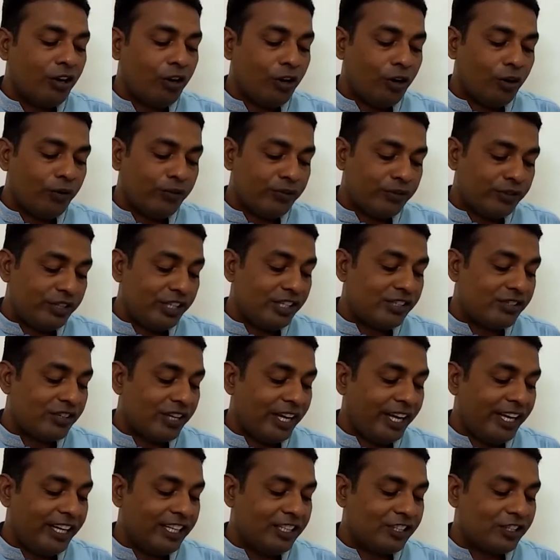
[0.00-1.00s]
of this
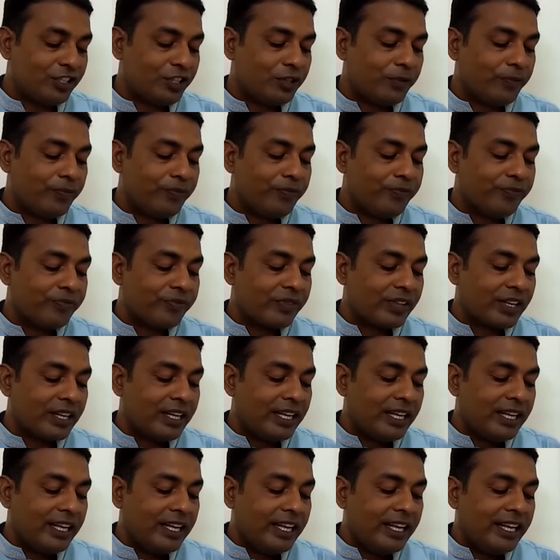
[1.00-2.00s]
age.
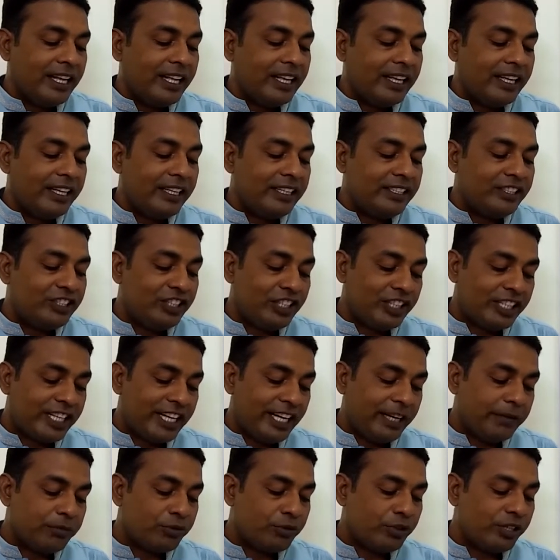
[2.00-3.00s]
She
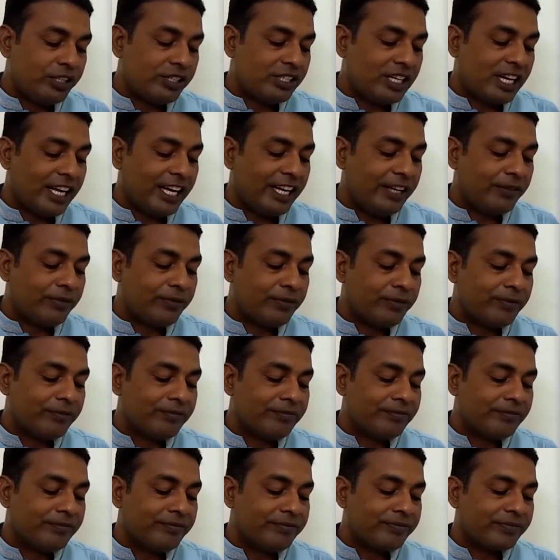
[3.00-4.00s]
came to his life.
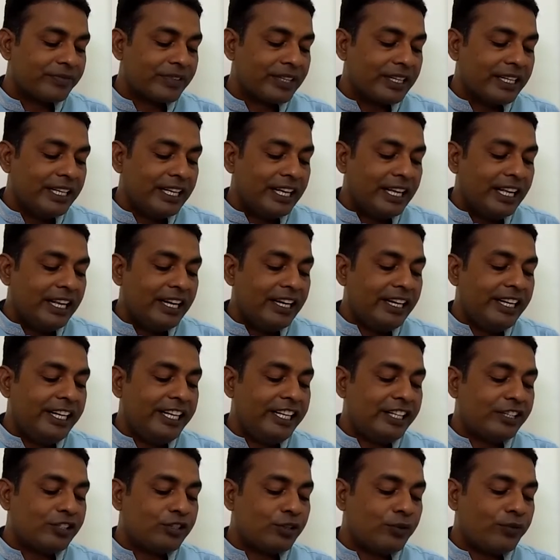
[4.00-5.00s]

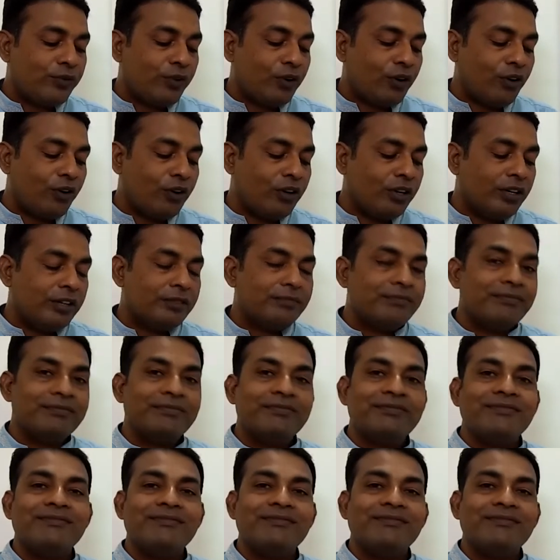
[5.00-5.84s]
Least of all